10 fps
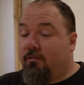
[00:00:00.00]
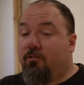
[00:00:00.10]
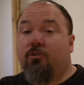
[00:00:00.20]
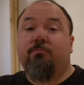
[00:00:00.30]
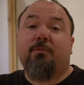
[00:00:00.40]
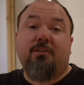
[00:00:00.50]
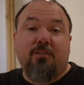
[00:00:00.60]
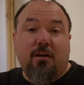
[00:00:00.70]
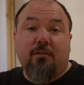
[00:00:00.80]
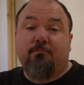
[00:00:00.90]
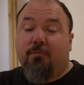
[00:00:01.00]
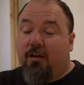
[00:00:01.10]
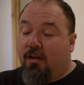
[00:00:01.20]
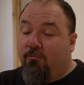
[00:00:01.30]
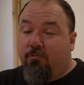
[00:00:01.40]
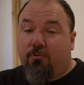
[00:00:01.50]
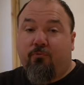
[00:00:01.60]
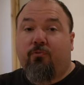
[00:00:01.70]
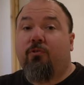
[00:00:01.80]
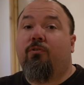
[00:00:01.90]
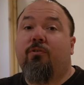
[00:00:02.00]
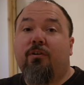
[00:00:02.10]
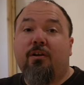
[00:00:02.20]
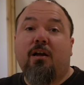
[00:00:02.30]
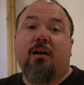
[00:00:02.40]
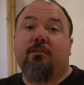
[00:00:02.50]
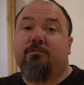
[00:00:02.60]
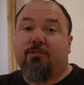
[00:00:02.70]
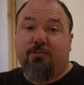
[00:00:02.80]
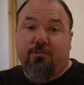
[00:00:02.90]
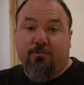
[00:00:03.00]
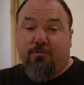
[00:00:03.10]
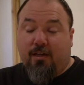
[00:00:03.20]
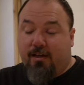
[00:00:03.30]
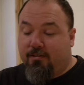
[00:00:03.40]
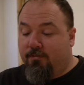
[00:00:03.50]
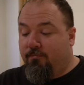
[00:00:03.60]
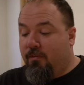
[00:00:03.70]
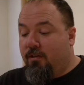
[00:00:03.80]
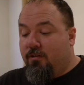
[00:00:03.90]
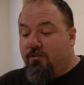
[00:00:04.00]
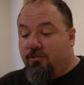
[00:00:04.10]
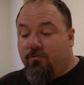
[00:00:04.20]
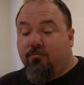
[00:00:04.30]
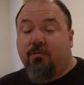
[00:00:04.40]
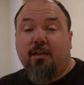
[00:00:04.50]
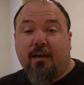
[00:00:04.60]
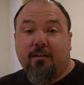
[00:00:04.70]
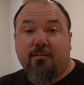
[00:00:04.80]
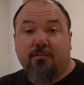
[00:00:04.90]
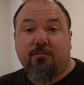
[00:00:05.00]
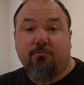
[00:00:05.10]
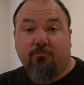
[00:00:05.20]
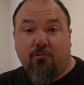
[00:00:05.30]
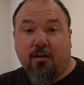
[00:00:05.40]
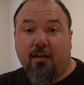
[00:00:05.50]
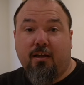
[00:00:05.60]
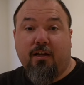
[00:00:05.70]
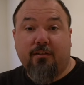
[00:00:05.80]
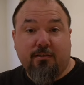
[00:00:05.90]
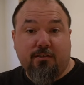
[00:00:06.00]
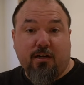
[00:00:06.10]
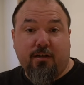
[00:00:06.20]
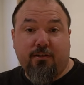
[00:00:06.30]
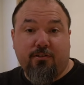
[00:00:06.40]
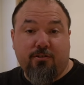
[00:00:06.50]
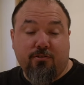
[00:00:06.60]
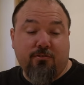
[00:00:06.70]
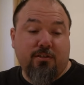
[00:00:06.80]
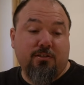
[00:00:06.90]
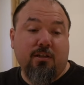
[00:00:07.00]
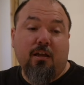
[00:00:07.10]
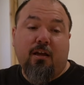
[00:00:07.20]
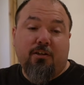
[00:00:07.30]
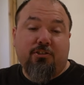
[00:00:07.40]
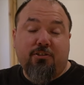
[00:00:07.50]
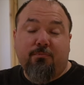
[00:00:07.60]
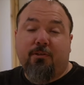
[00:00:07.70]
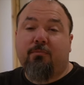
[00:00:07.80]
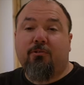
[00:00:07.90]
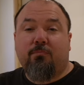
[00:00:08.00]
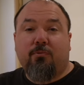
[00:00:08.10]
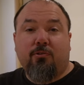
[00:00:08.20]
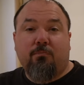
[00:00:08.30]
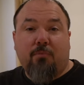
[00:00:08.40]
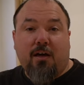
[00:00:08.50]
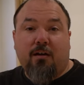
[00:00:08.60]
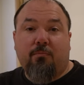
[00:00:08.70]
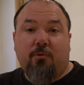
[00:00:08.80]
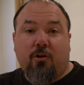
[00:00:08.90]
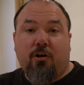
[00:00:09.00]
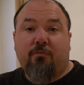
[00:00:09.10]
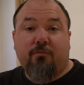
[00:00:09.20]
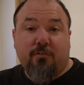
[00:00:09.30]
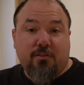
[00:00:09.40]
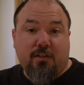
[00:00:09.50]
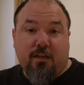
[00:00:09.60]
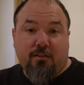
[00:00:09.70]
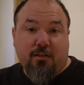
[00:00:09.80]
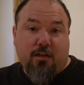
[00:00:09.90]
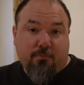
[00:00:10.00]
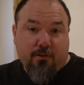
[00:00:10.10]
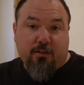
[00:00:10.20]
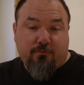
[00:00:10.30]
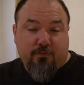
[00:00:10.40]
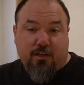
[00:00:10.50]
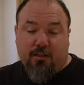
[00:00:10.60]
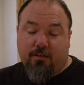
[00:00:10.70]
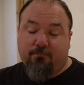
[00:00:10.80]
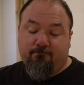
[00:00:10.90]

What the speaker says: could be done, but I would prefer not to do that. So that is why I decided to do this. I should be able to pull the bottom off of the stand top if needed.